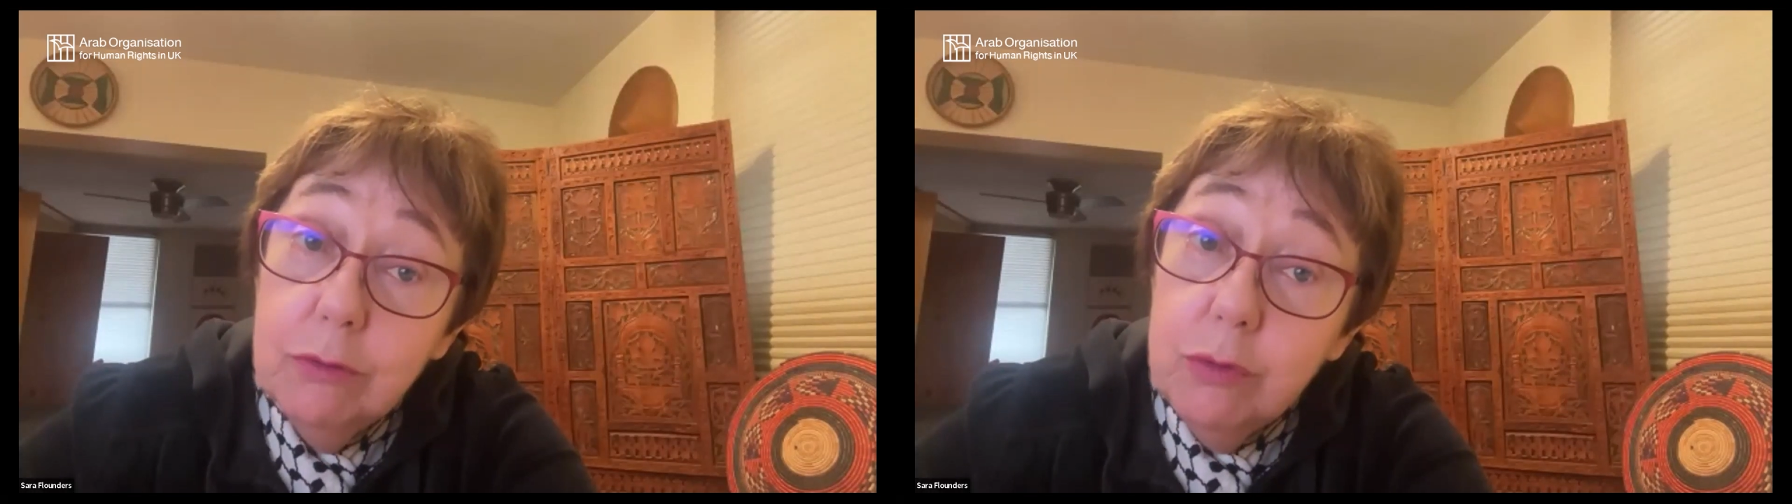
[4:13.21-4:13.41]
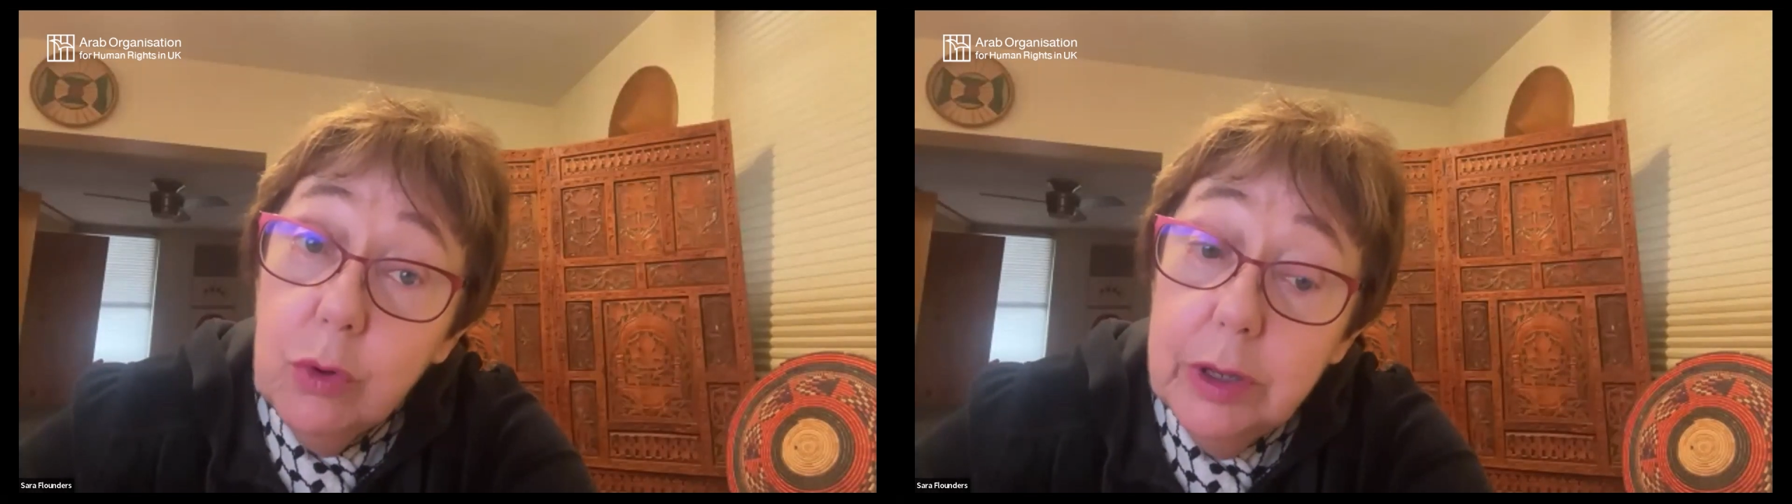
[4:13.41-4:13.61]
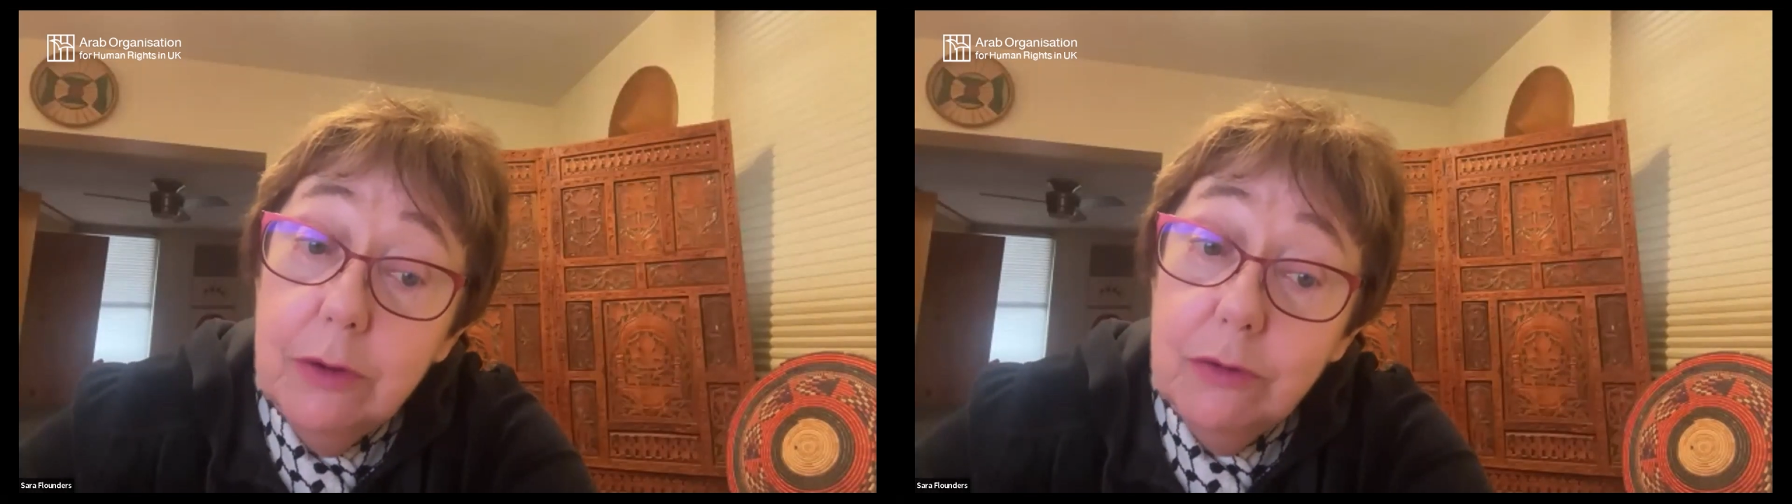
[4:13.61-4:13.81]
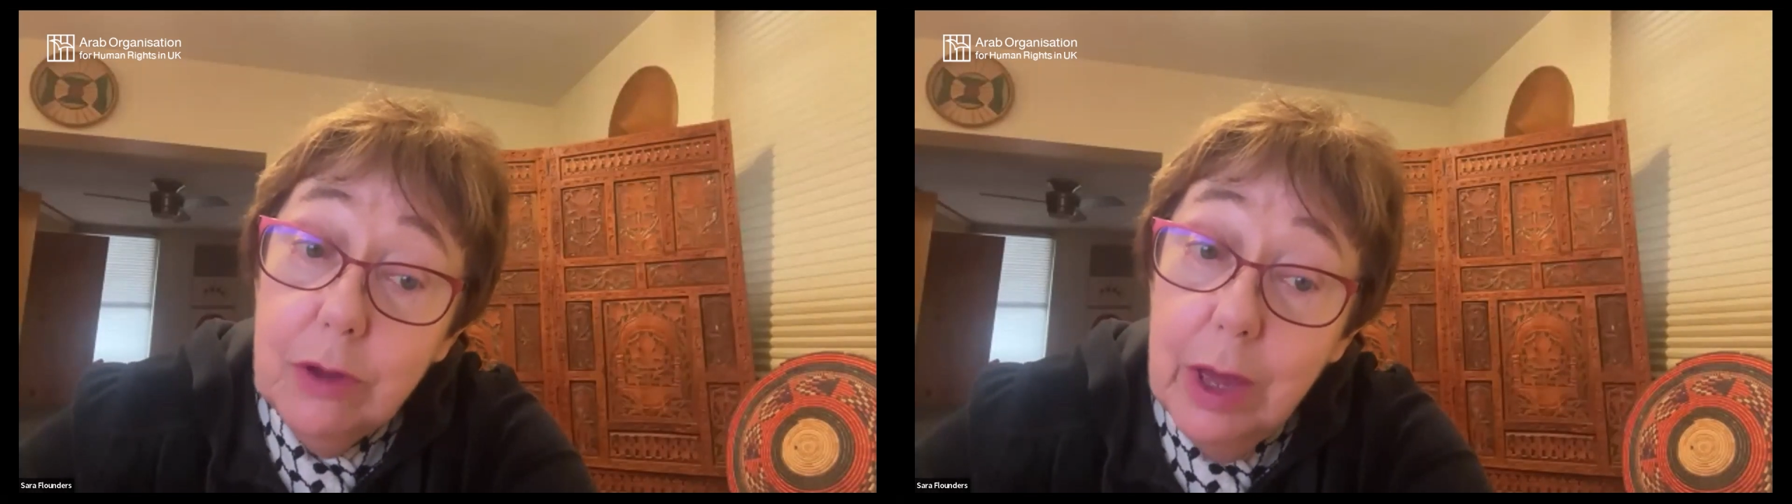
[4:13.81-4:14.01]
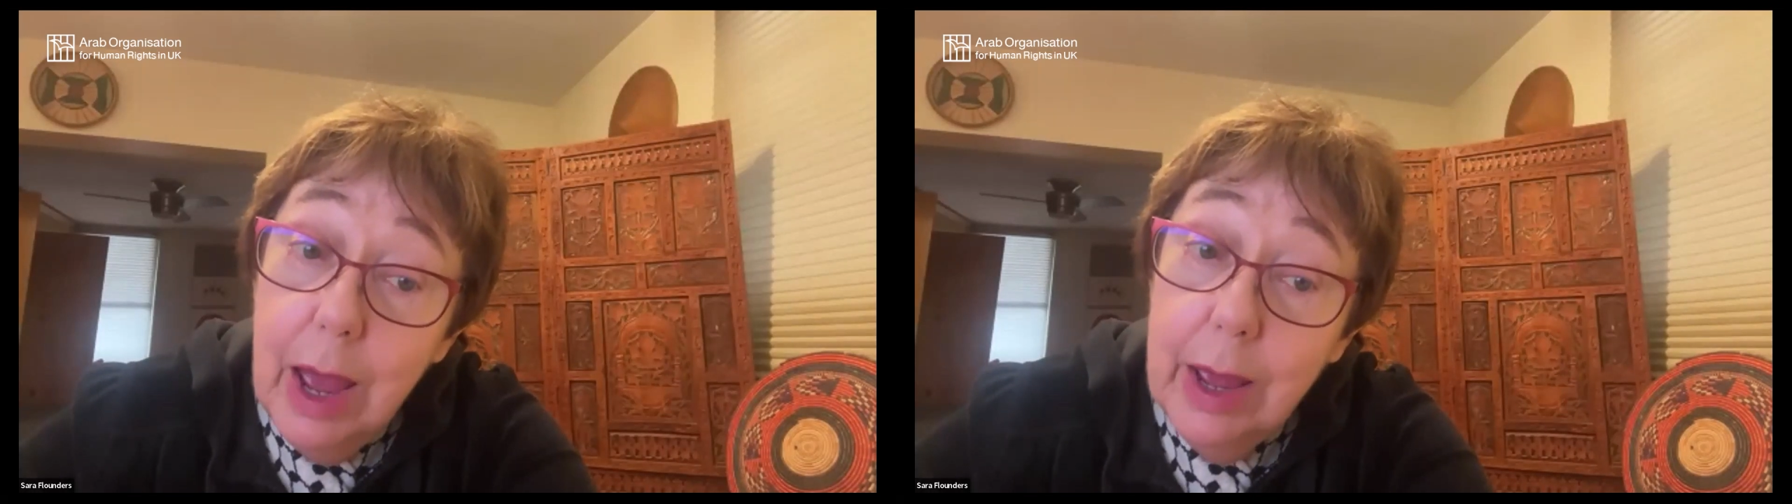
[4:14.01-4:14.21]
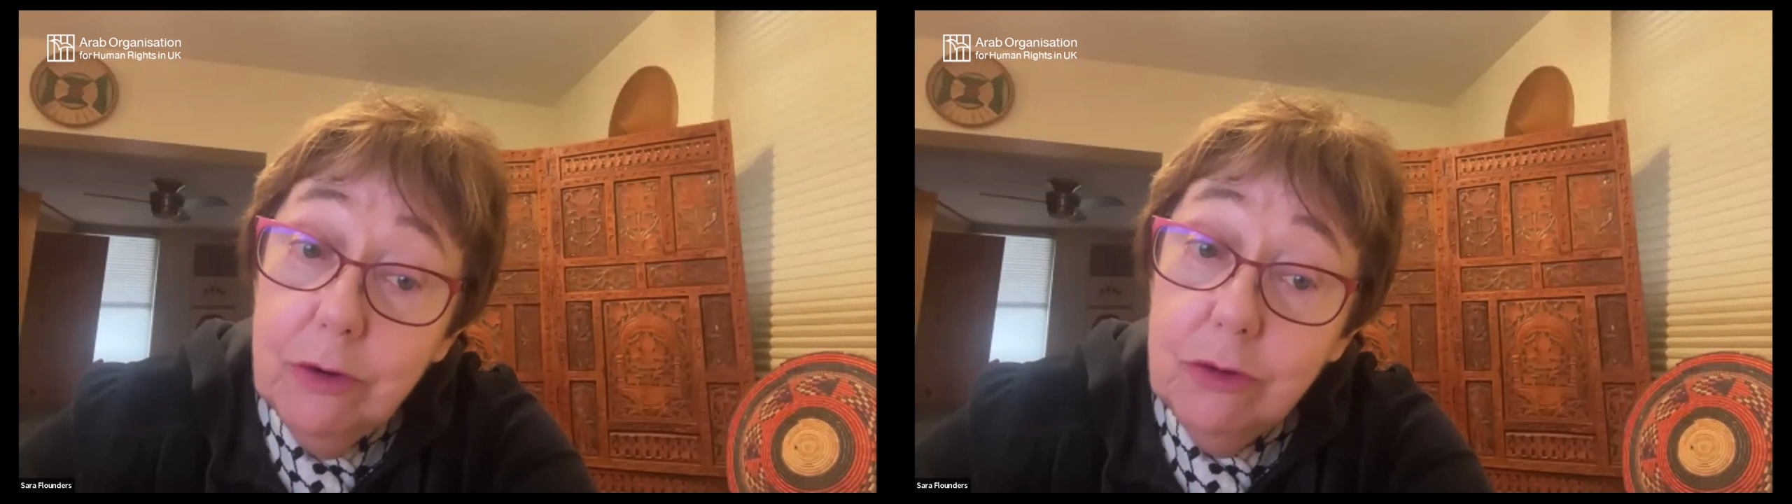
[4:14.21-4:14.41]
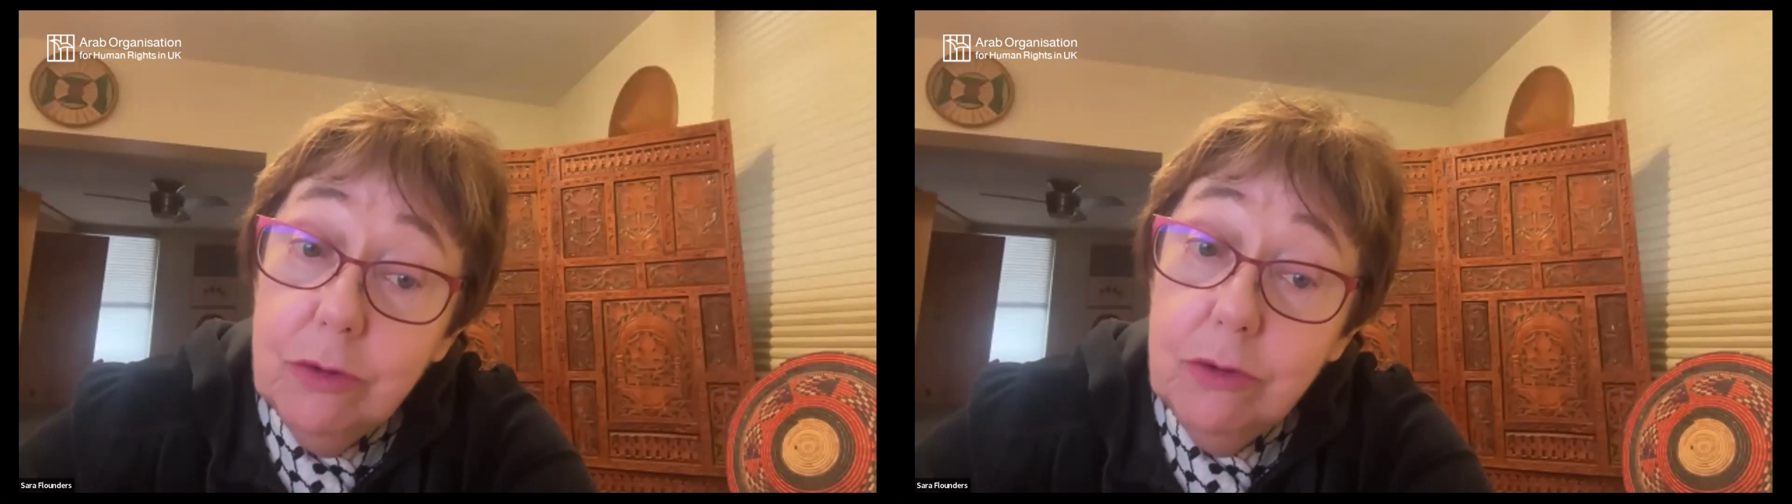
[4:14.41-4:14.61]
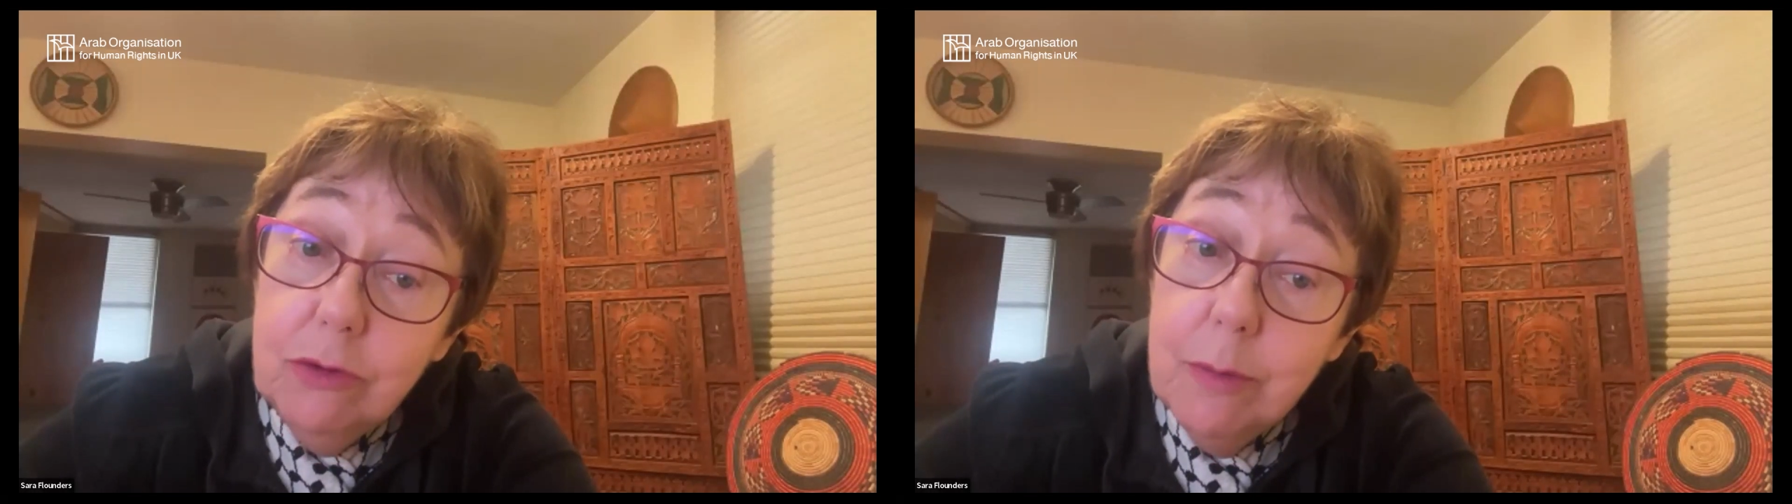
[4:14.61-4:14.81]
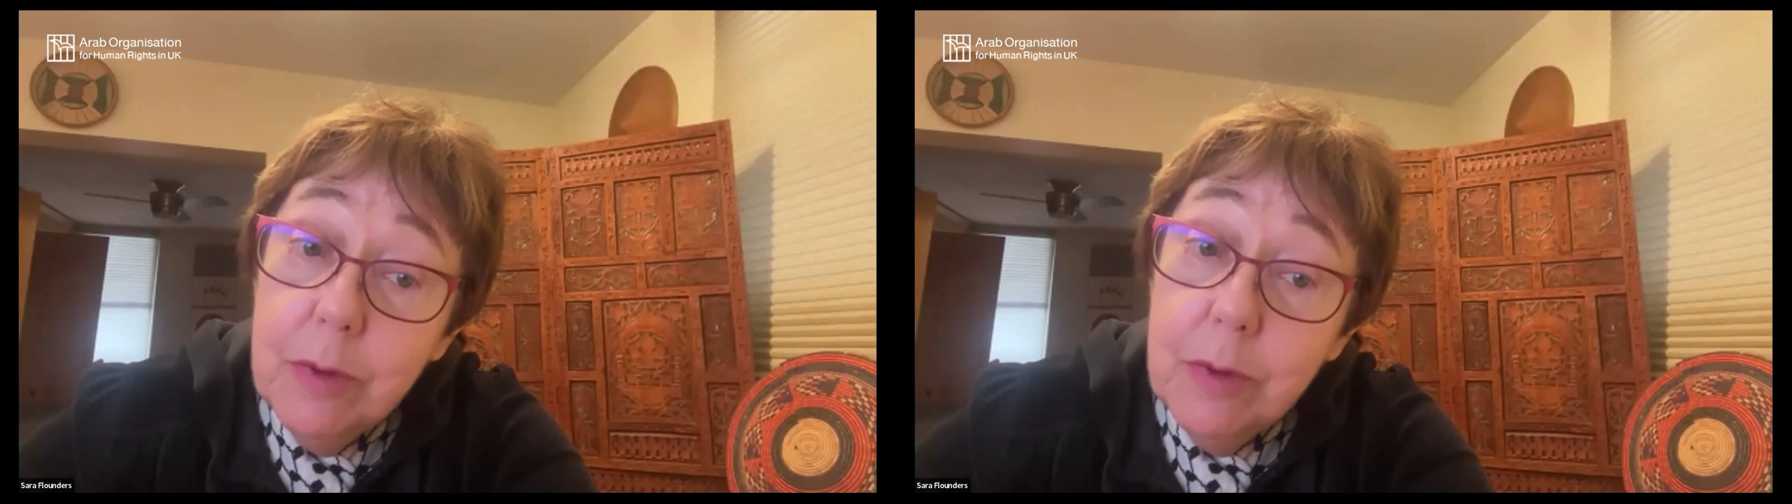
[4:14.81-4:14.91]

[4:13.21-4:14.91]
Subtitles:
rulings and actions,